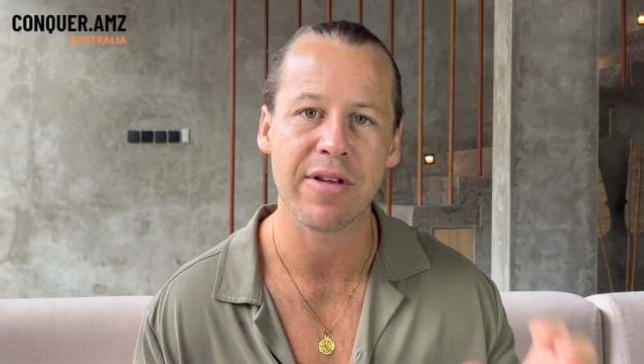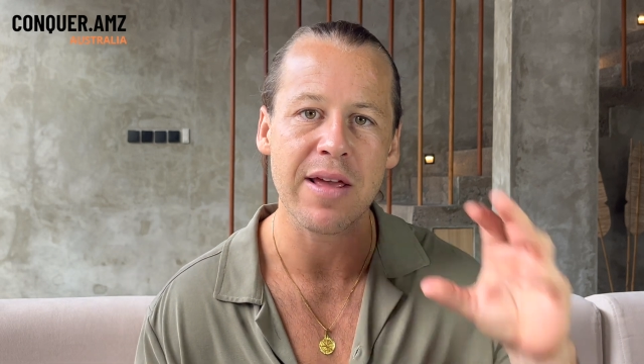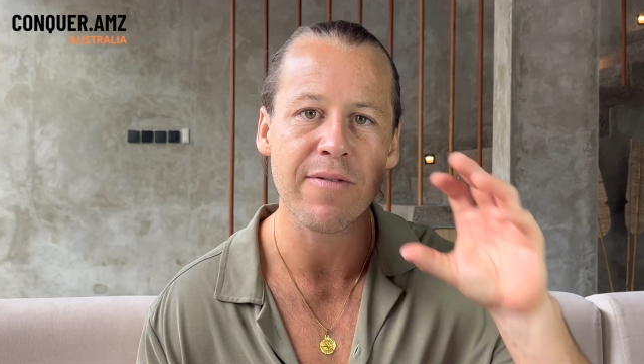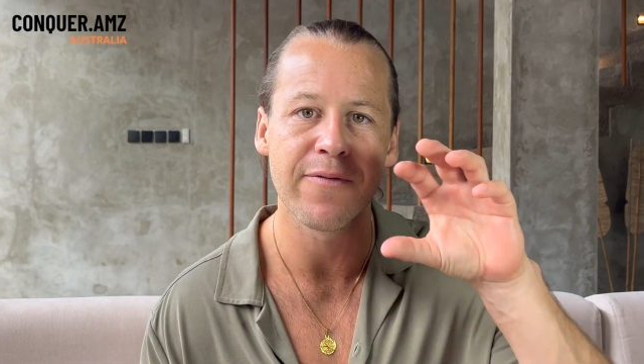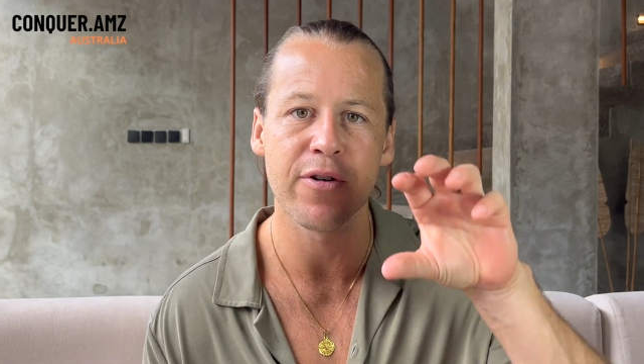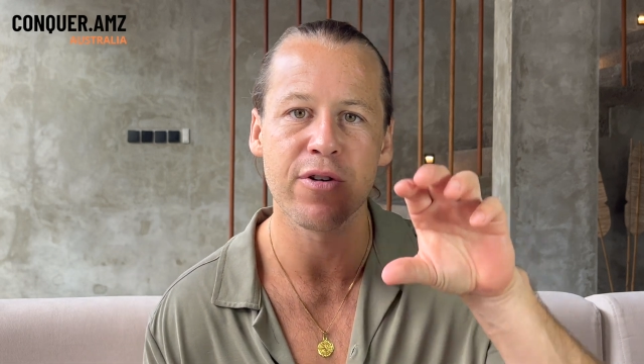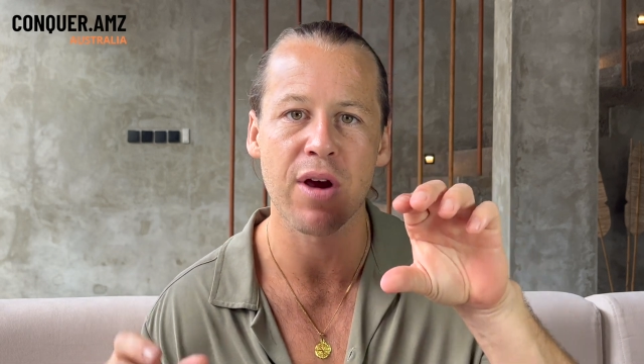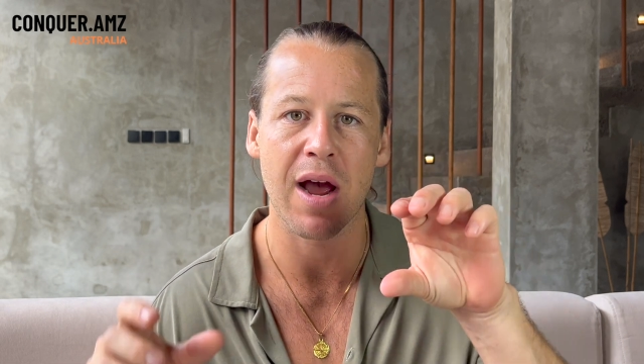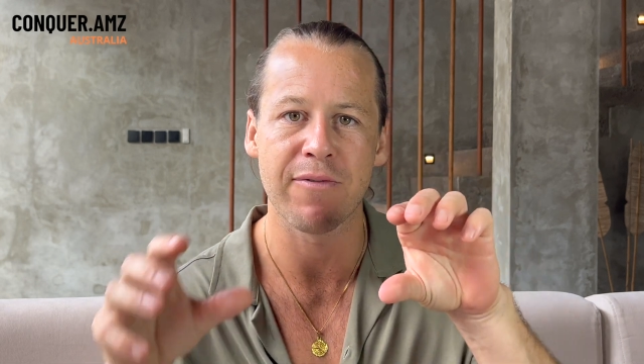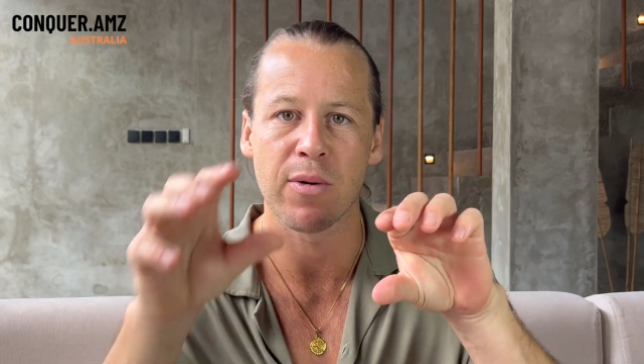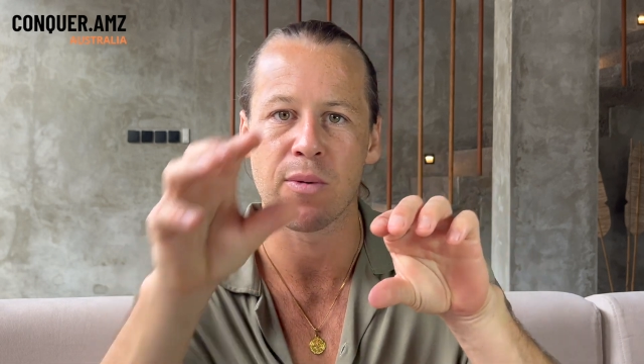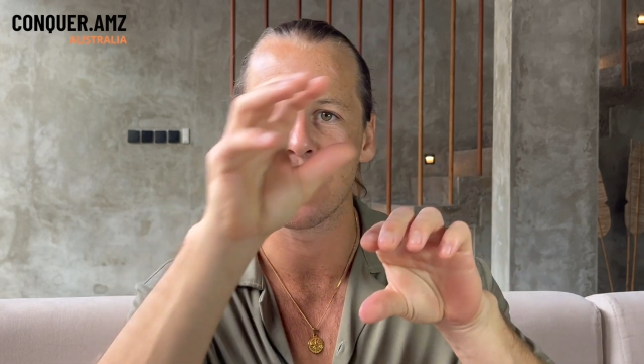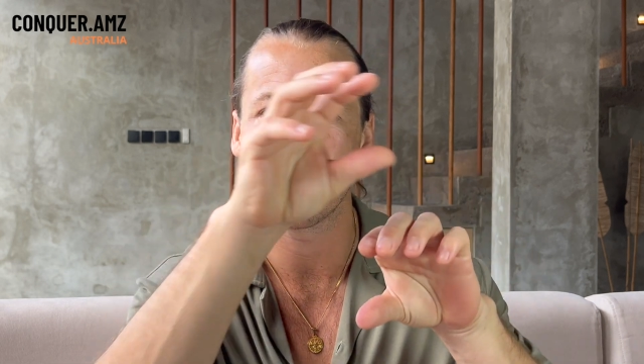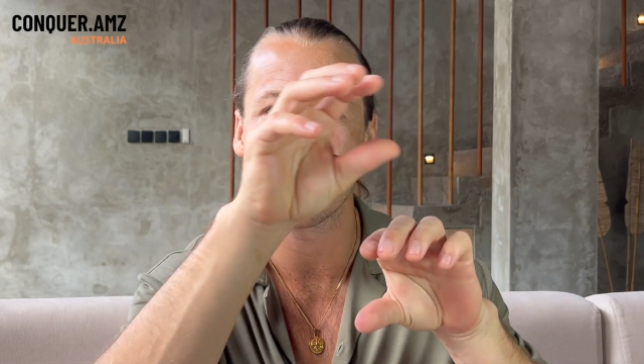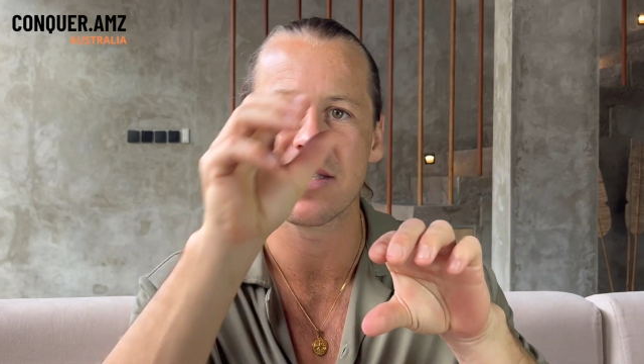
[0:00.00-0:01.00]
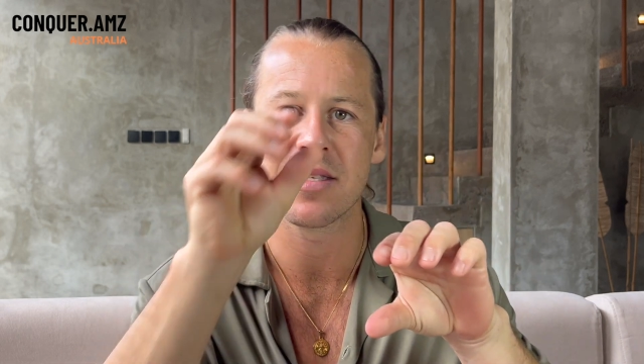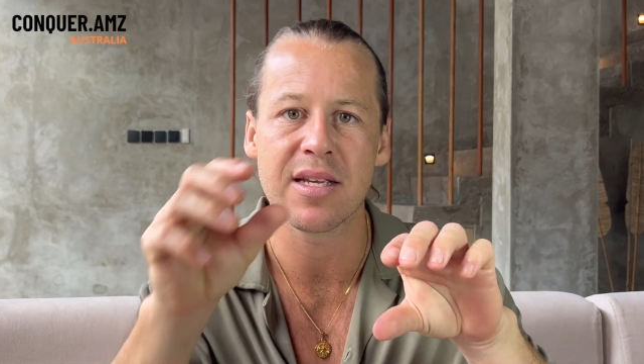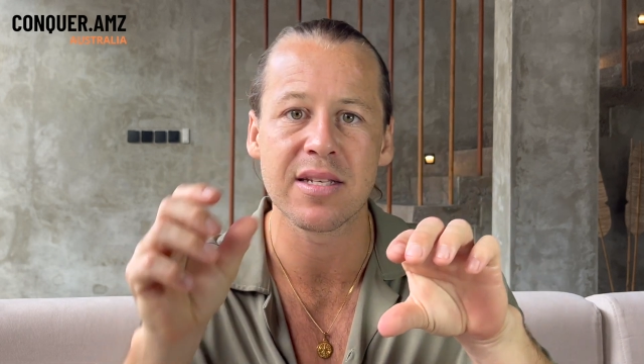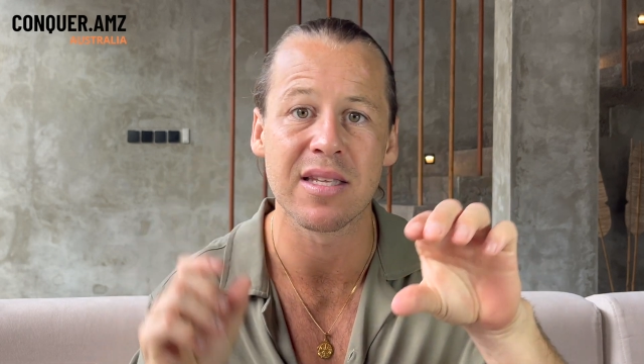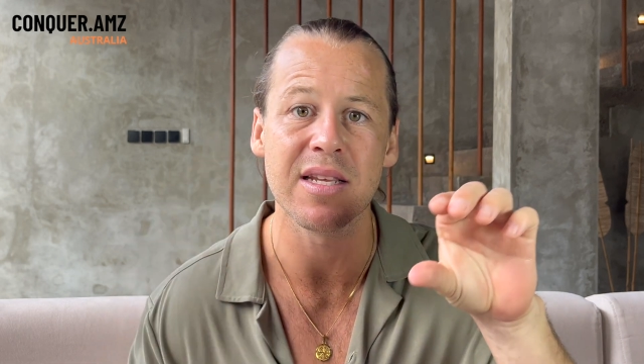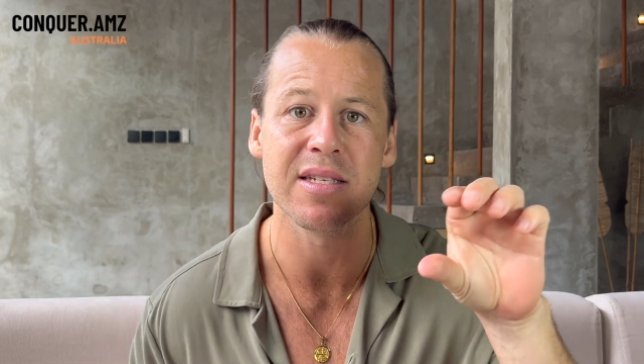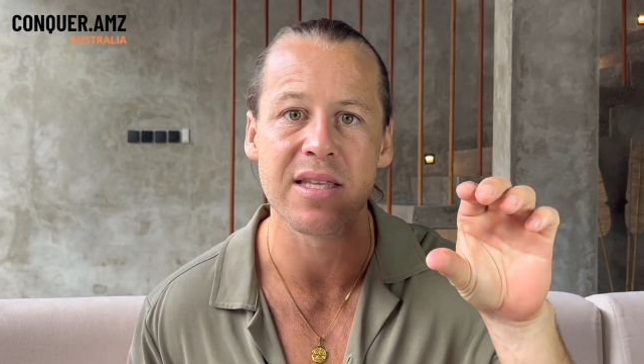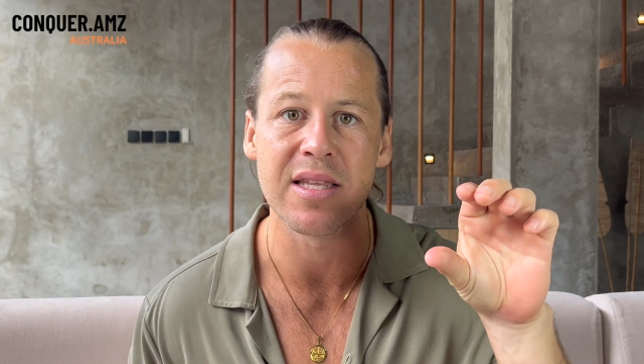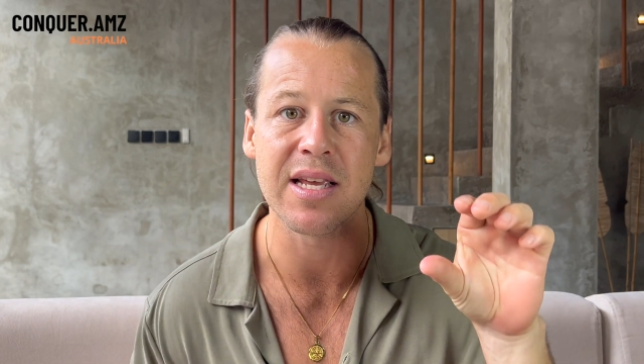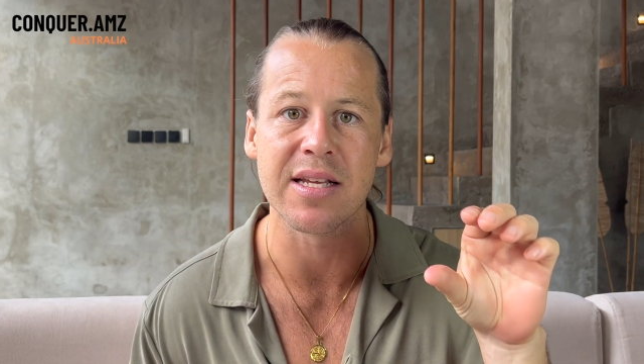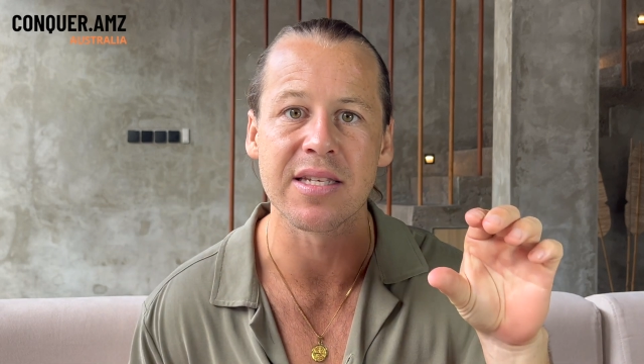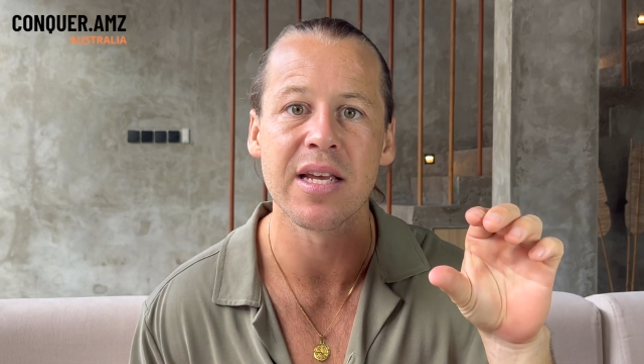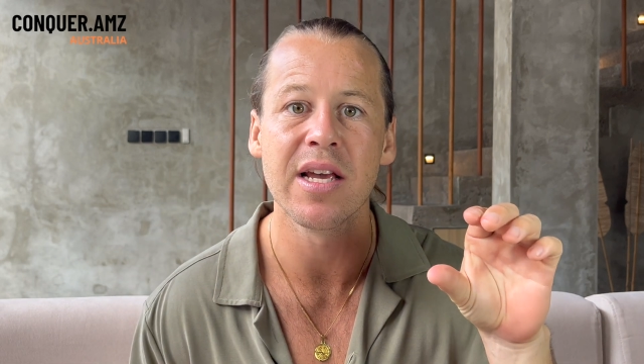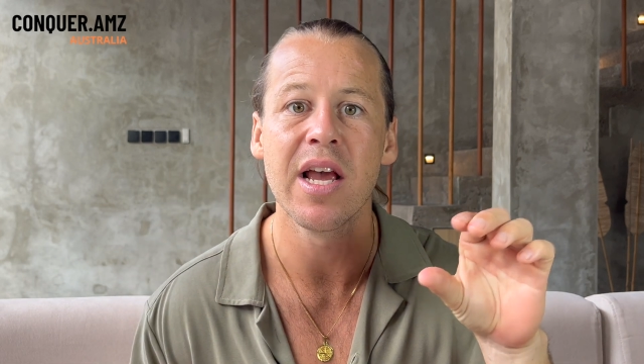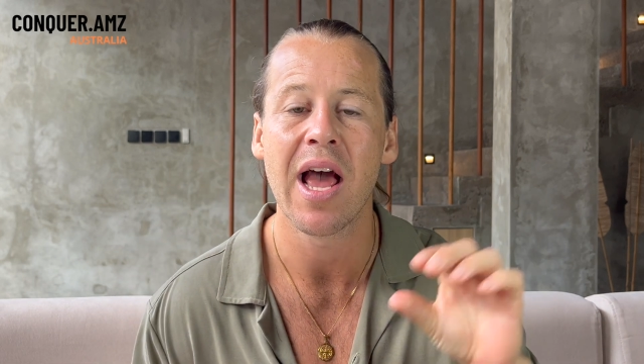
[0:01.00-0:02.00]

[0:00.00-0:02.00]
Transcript: infographic with this, this, this, and this.